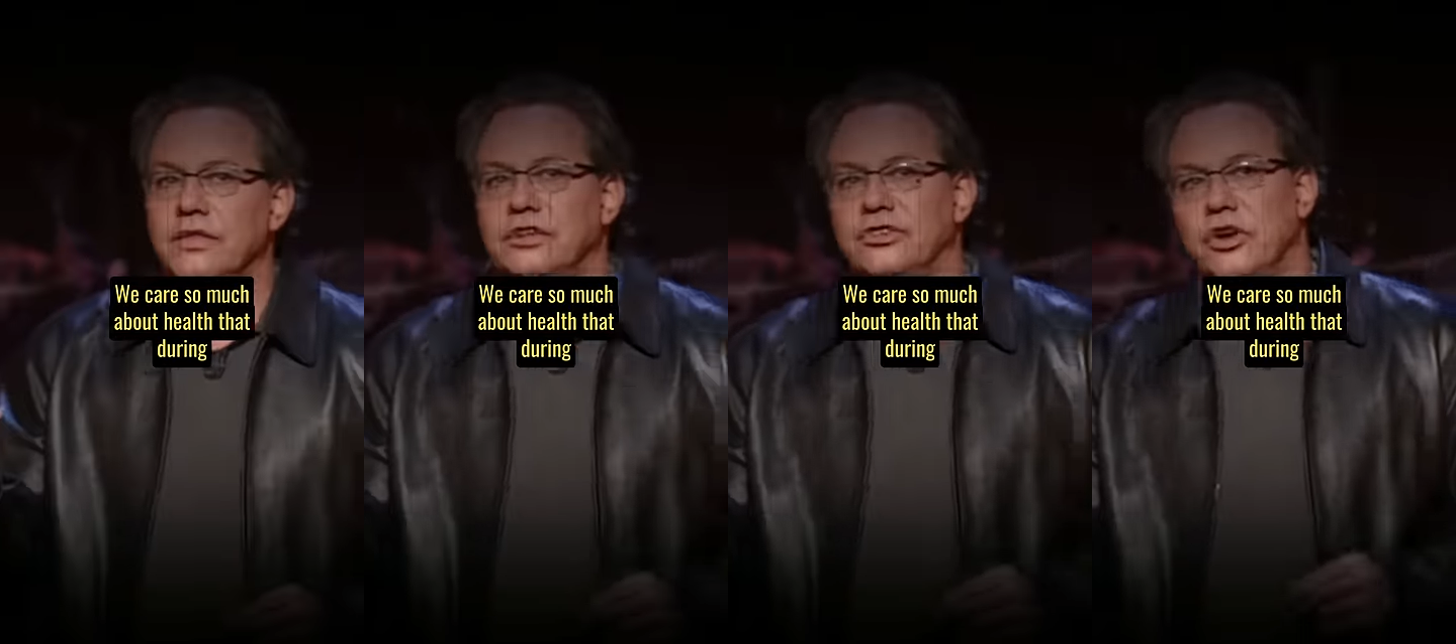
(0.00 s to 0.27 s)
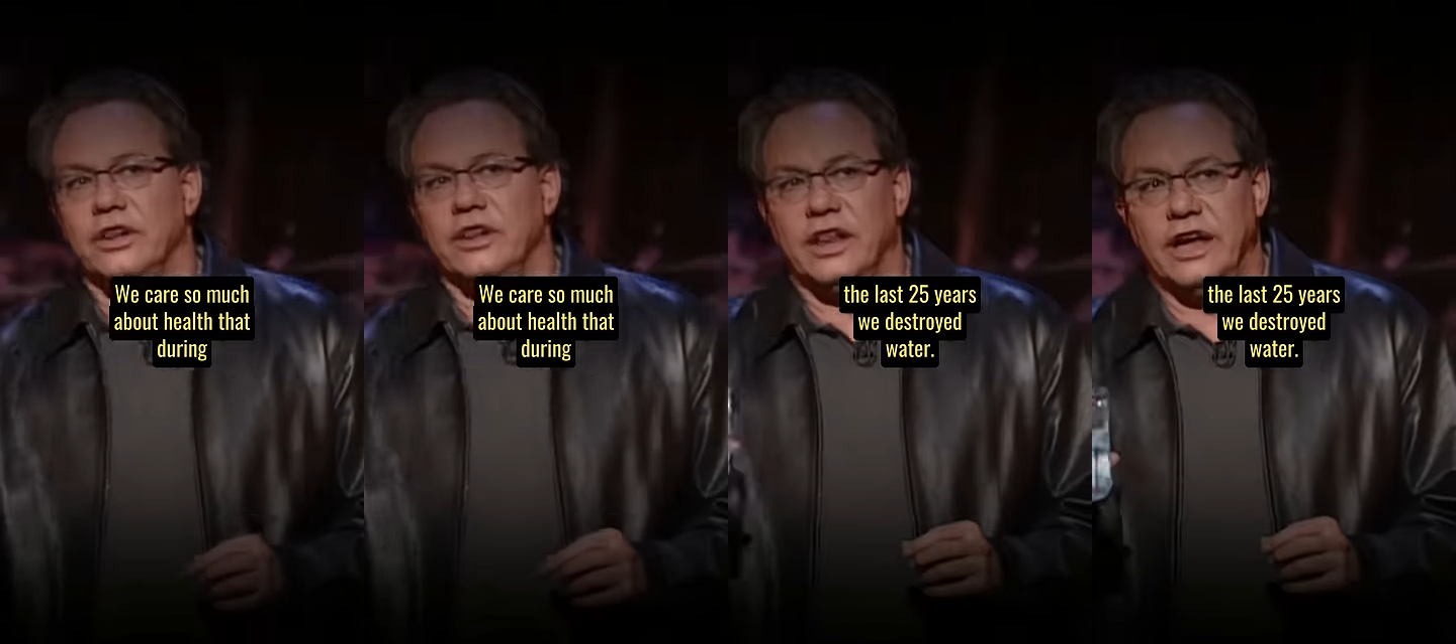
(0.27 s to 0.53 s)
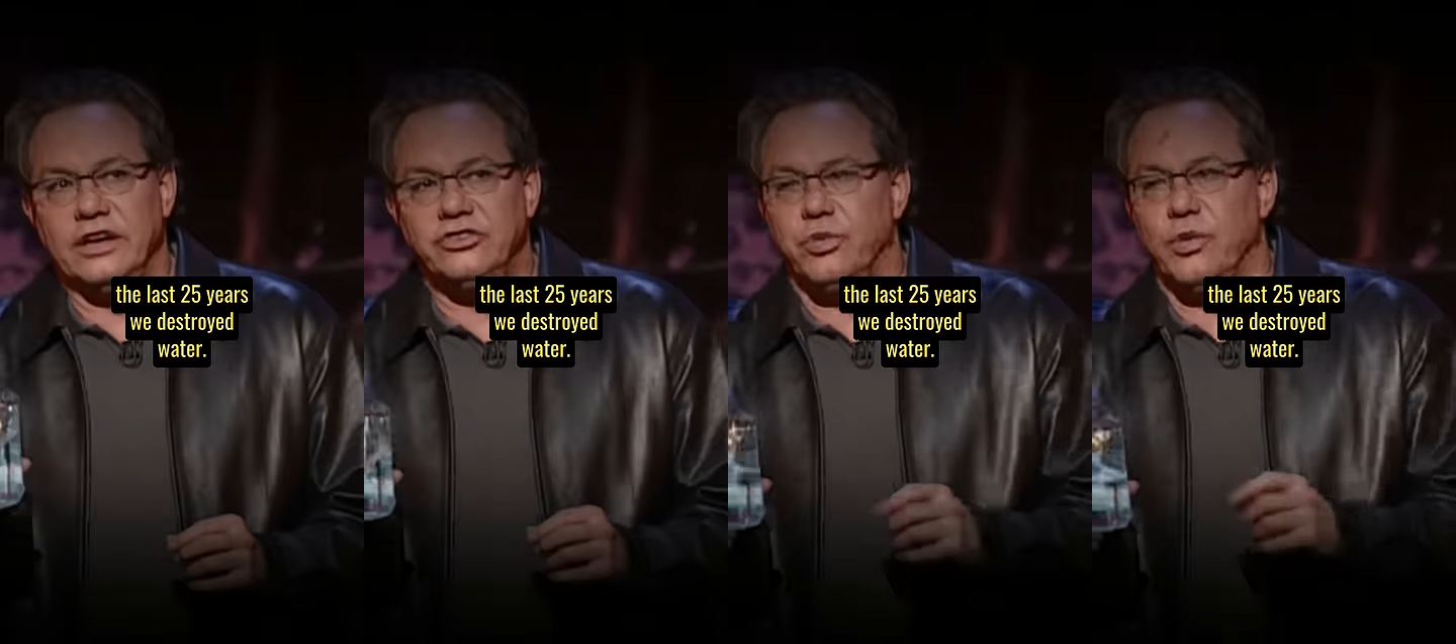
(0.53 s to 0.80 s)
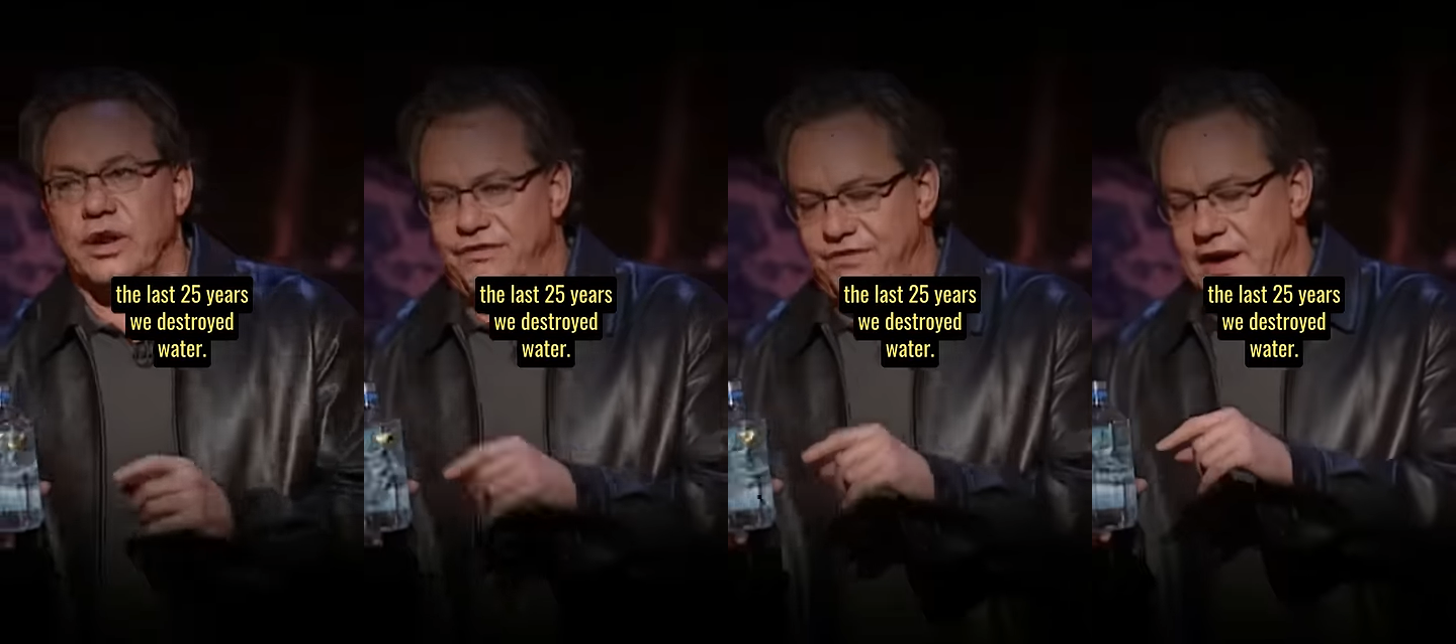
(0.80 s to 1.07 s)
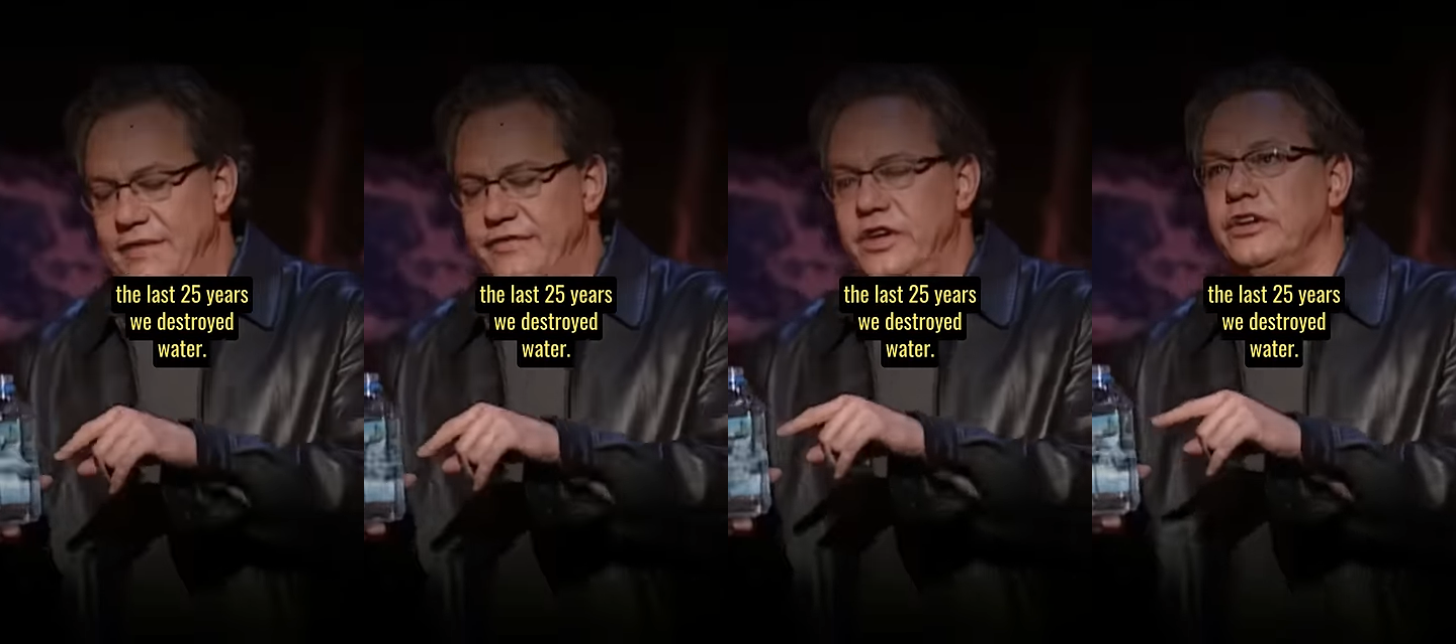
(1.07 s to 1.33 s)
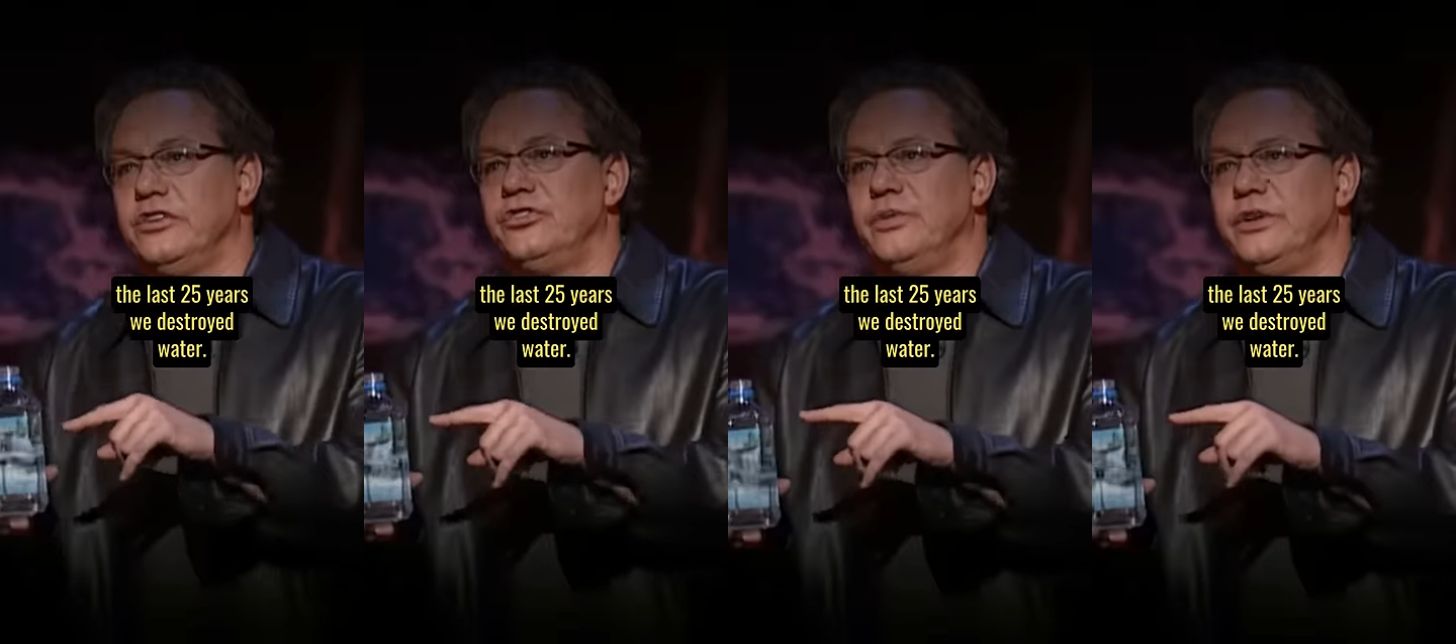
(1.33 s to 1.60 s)
that during the last
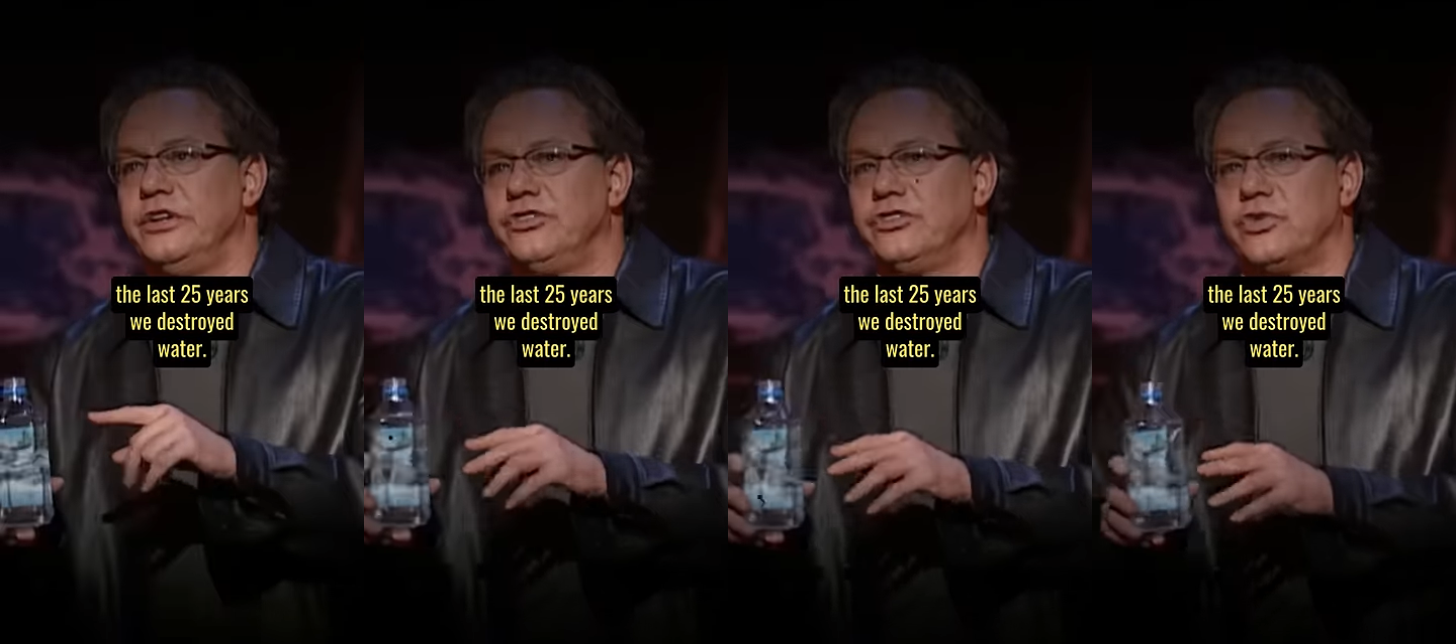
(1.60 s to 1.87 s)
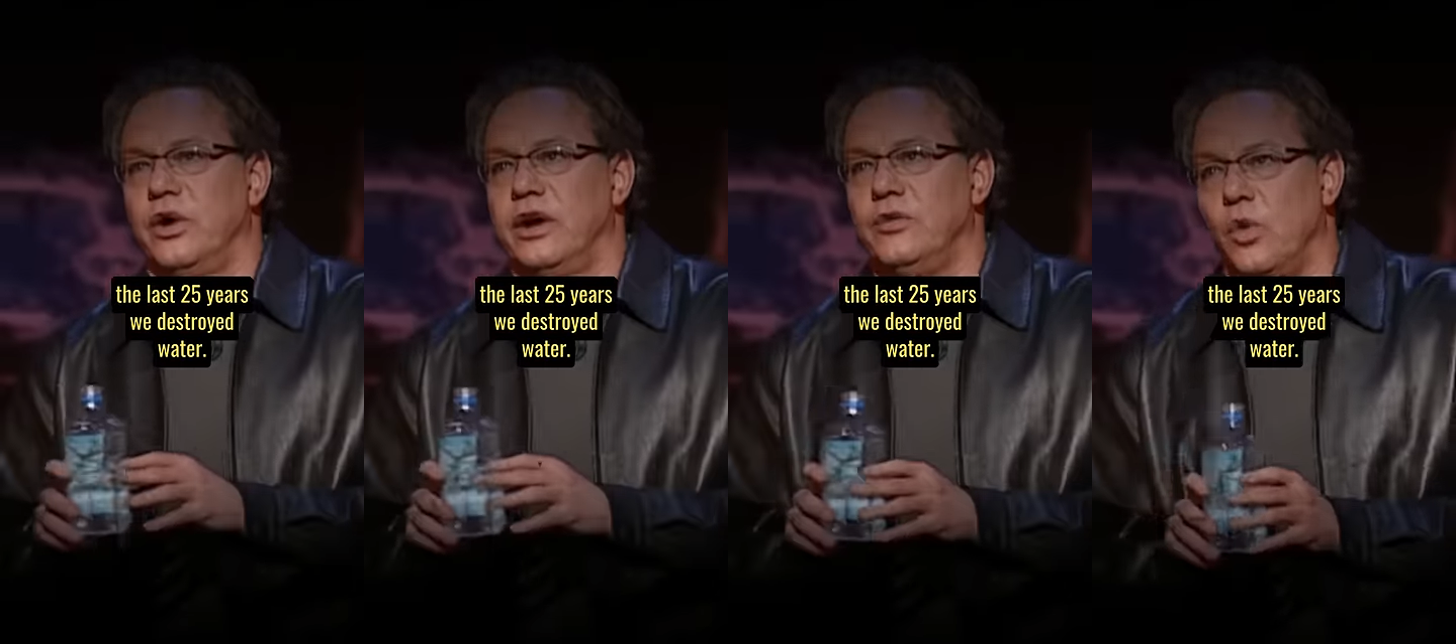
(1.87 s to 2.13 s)
25 years, we destroyed